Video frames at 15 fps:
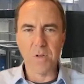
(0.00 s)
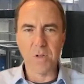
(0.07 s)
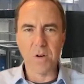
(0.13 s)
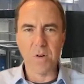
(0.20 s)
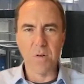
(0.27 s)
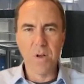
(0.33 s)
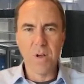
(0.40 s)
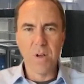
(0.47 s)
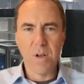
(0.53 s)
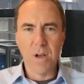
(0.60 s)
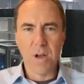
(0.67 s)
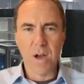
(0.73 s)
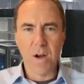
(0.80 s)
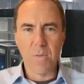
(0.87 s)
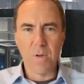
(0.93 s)
So
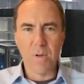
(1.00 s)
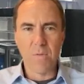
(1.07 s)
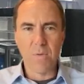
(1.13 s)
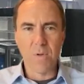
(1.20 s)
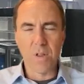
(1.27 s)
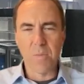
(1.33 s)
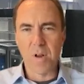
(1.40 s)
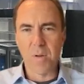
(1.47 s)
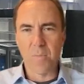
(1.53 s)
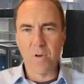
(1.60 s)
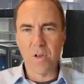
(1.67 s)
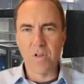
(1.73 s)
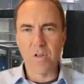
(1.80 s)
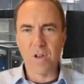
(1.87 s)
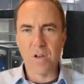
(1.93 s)
we've really been
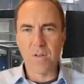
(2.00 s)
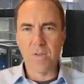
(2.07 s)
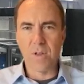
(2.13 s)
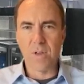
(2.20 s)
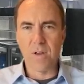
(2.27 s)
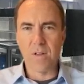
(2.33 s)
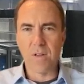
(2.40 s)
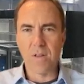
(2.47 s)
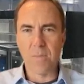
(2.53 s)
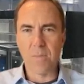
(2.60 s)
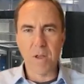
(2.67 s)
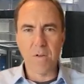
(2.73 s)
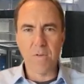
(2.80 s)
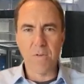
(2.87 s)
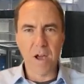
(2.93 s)
appreciative that the
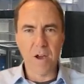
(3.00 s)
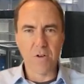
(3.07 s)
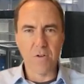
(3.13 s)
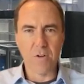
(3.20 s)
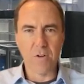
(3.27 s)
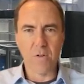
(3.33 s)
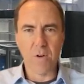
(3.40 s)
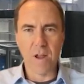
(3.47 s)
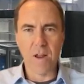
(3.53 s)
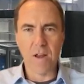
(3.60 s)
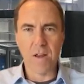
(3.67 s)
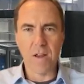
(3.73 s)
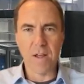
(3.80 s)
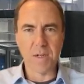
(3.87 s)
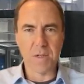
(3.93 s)
manufacturing
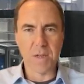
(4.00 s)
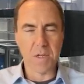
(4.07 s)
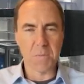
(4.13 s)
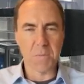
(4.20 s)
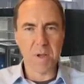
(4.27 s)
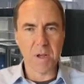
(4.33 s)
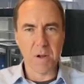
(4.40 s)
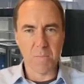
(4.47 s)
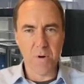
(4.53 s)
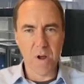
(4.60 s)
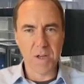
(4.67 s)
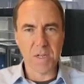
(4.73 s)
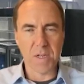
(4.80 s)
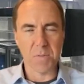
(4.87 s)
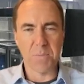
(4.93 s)
trade
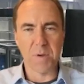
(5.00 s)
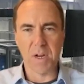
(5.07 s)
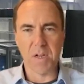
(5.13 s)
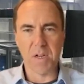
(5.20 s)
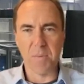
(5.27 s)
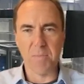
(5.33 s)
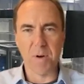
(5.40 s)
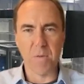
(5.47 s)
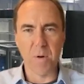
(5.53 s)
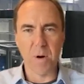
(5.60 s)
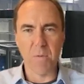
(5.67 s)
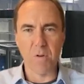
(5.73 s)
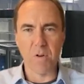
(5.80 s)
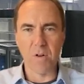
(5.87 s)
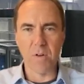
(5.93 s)
press has picked up on
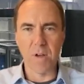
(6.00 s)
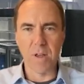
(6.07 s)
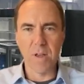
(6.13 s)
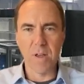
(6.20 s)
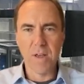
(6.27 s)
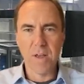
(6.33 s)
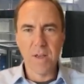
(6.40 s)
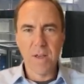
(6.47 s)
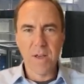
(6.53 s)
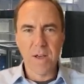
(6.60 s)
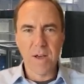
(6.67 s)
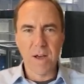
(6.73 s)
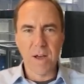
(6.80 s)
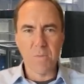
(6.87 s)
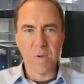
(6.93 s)
what we're doing,
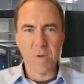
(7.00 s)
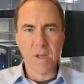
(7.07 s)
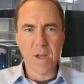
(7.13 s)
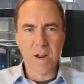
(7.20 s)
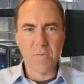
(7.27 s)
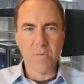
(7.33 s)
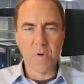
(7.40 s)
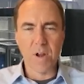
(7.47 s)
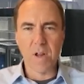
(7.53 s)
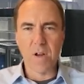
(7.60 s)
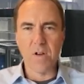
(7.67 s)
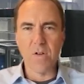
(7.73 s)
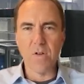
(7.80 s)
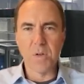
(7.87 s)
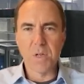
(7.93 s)
and we kind of bring a
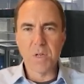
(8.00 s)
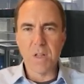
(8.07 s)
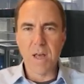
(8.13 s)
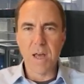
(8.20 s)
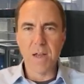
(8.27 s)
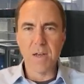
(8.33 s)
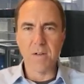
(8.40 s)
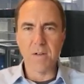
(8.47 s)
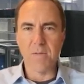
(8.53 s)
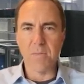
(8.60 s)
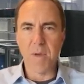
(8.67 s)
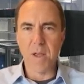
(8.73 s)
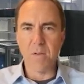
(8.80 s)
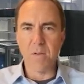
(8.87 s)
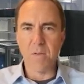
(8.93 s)
new slant of
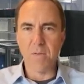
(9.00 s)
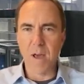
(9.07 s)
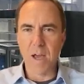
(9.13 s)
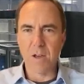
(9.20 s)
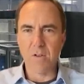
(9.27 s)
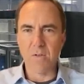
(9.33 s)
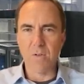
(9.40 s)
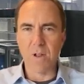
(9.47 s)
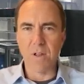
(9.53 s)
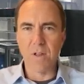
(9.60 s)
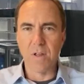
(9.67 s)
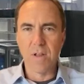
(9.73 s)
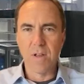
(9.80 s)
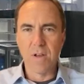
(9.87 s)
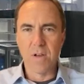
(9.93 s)
manufacturing
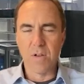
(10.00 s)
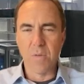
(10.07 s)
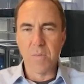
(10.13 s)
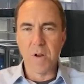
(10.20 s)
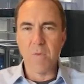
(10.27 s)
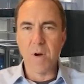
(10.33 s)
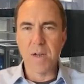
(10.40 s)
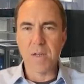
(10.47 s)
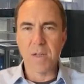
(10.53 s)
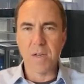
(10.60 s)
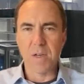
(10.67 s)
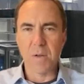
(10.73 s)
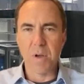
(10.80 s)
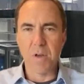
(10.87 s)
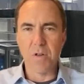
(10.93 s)
to the Midwest
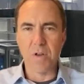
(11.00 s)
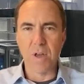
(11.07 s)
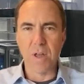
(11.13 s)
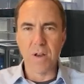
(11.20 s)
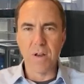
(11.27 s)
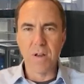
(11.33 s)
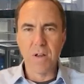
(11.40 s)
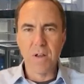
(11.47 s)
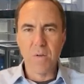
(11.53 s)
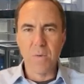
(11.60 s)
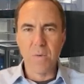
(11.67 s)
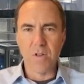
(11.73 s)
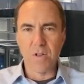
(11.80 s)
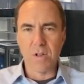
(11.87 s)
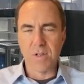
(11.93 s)
and to Michigan,
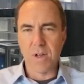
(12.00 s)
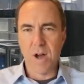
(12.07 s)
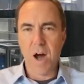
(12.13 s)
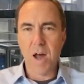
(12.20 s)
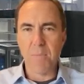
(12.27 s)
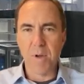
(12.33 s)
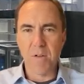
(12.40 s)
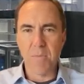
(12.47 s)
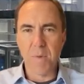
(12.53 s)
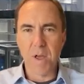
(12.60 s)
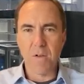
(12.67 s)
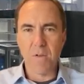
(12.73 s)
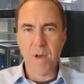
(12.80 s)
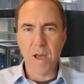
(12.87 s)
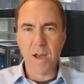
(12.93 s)
which is a hotbed of
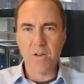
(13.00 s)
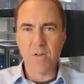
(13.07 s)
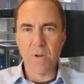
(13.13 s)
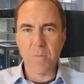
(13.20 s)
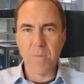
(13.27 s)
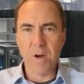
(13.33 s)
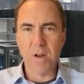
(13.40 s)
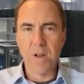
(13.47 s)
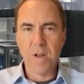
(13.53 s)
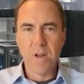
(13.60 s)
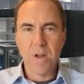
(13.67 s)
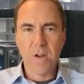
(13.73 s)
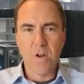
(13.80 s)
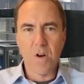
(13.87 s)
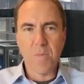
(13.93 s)
manufacturing. But
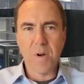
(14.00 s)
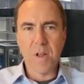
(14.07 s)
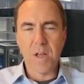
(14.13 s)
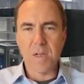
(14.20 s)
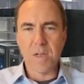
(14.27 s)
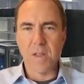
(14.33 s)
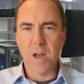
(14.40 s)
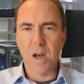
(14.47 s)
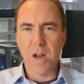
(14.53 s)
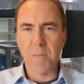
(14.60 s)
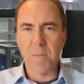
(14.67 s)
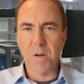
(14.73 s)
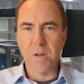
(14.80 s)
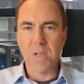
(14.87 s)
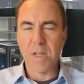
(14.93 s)
nobody has thought
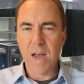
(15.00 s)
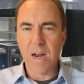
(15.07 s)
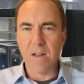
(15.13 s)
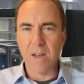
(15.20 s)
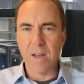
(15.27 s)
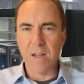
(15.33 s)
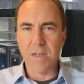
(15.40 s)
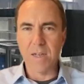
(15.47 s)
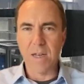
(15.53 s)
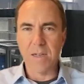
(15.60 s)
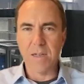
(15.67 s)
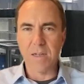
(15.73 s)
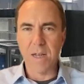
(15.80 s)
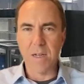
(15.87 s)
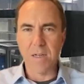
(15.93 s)
about satellites
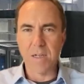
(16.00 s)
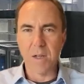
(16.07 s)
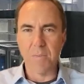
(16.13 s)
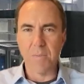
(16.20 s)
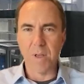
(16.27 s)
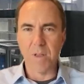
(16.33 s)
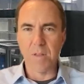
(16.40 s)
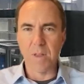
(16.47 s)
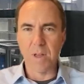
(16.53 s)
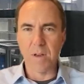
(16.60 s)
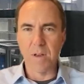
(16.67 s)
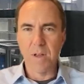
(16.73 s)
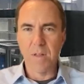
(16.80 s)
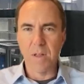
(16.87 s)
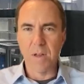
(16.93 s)
as something
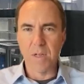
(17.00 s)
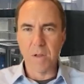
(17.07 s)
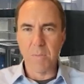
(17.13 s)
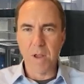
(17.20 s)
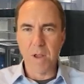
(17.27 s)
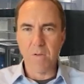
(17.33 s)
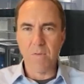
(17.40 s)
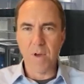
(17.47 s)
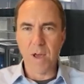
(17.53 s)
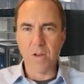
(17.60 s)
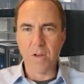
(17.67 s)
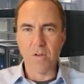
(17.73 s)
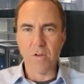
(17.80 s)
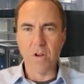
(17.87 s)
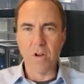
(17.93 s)
that is a
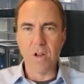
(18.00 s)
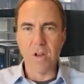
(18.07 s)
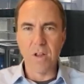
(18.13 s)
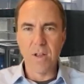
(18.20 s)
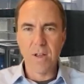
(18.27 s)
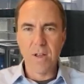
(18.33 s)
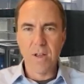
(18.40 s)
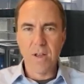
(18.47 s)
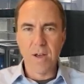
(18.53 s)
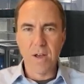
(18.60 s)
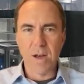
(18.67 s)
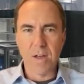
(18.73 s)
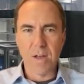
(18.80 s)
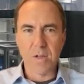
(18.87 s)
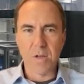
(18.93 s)
manufactured good.
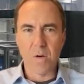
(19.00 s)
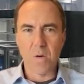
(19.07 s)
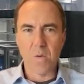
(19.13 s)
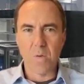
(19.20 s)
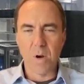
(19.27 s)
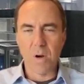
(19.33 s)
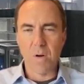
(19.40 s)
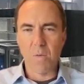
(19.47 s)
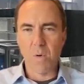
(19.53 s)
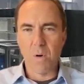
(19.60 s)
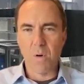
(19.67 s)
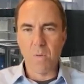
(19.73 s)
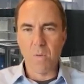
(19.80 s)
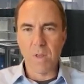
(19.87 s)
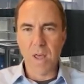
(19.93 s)
So
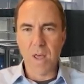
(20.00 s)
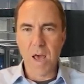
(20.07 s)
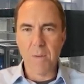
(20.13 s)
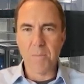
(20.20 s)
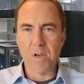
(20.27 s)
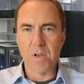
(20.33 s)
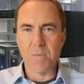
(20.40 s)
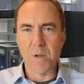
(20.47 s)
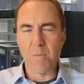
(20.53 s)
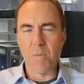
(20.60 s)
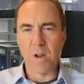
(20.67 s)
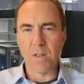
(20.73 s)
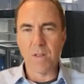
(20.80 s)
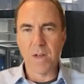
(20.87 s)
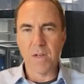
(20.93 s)
we're really happy to be
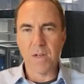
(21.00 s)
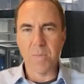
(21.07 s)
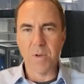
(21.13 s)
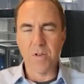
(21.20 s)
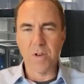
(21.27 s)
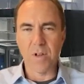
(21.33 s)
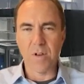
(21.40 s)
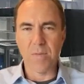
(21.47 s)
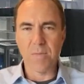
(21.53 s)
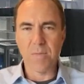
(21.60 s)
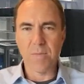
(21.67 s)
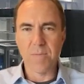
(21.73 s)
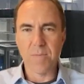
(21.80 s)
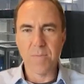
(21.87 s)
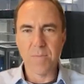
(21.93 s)
bringing that to Michigan.
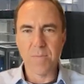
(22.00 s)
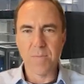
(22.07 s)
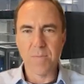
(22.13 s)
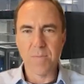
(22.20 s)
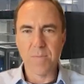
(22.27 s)
Yeah.